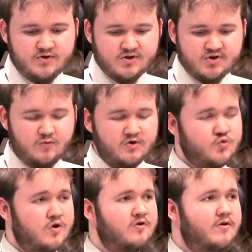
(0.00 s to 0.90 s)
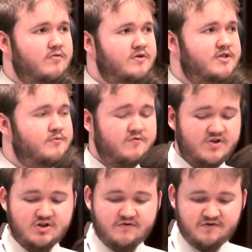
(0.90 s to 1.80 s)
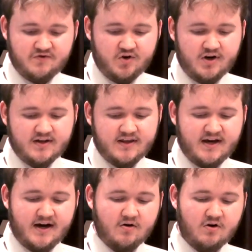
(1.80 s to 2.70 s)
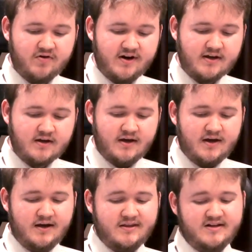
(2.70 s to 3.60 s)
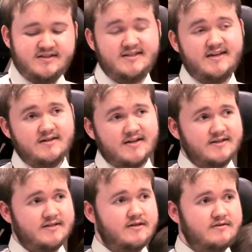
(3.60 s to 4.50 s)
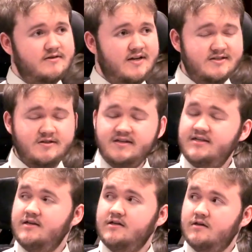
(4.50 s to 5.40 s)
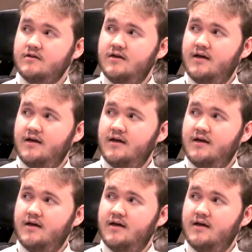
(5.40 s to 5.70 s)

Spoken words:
does so much work around the provision of the funding and the care already, that I'd see it as an ideal